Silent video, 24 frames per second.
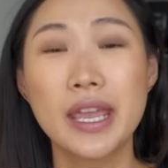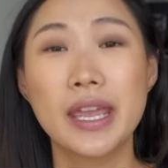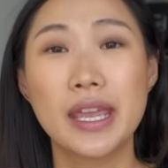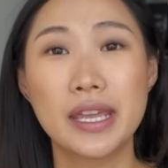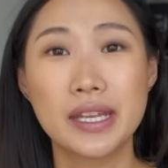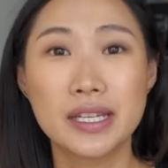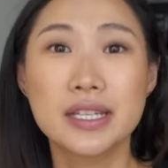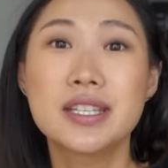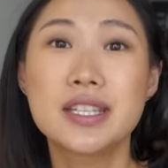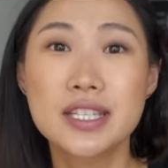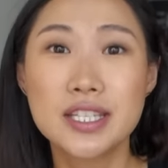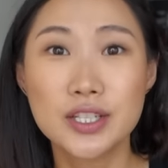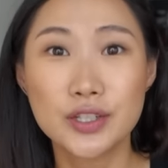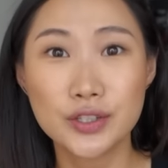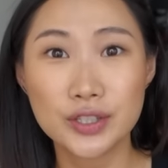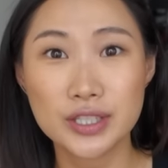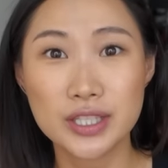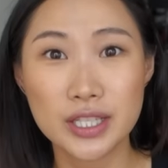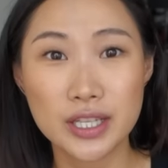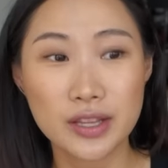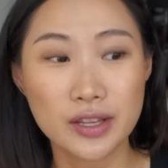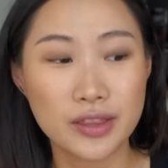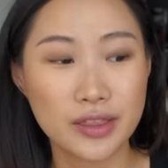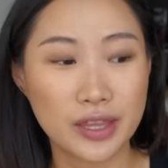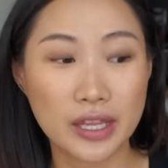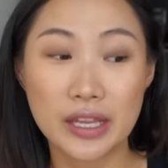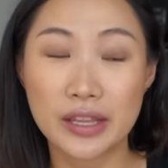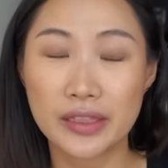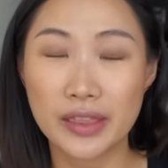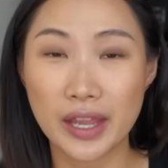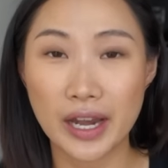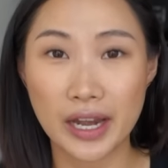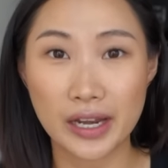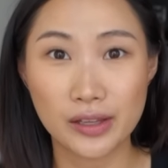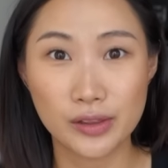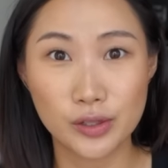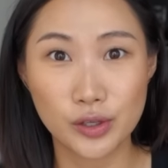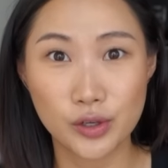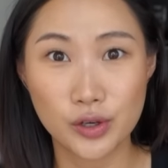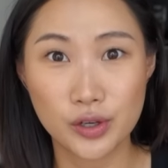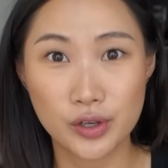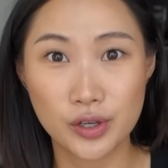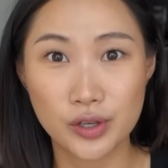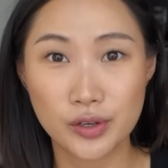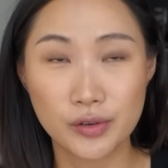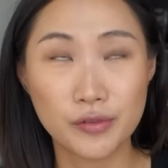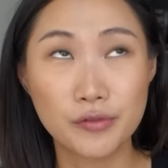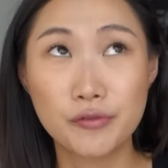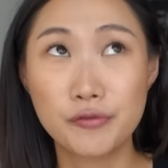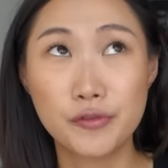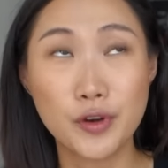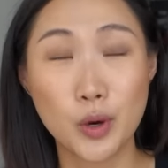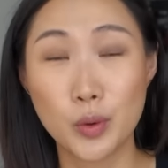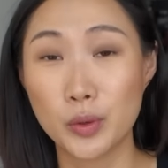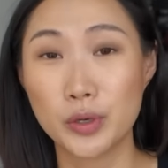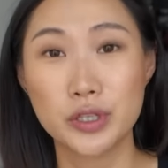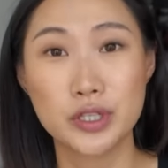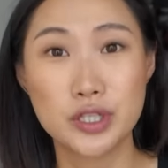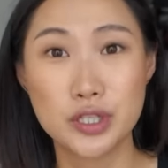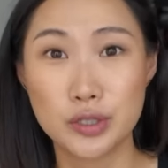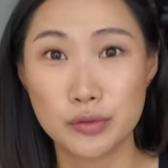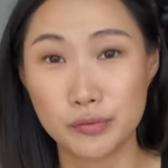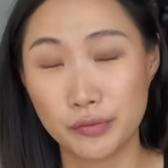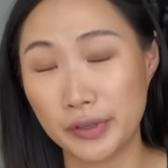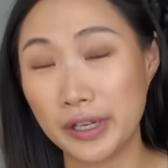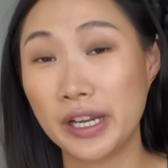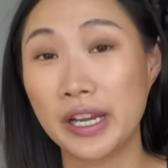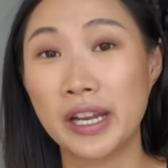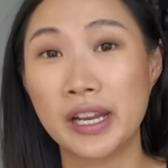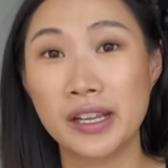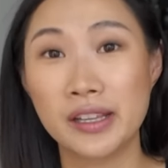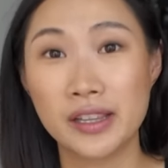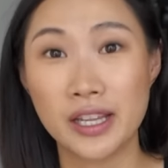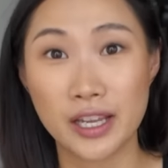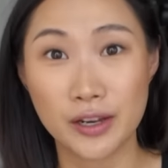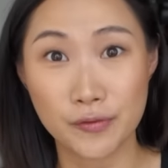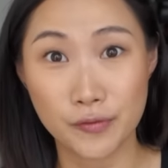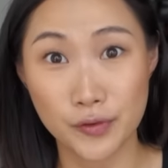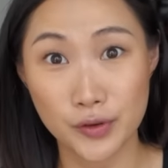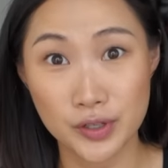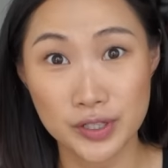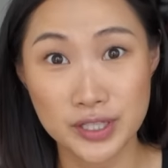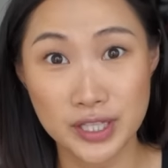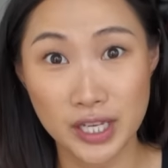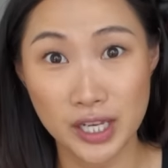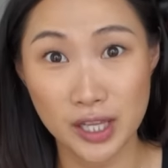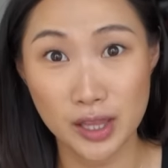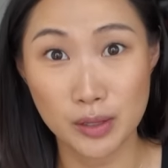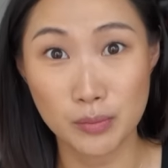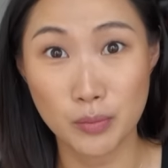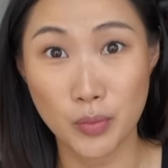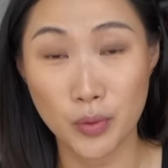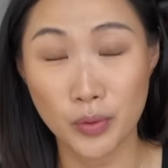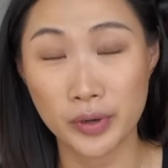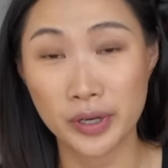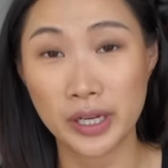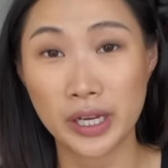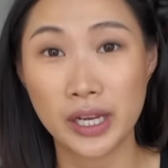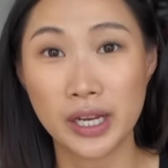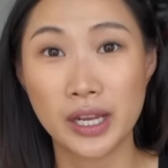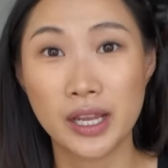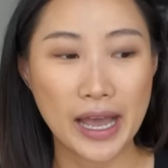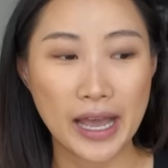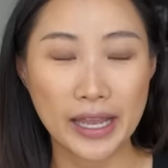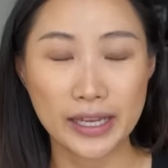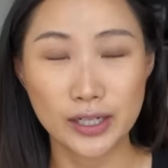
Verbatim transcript: It is seriously the thing that I look forward to reading like first thing in the morning.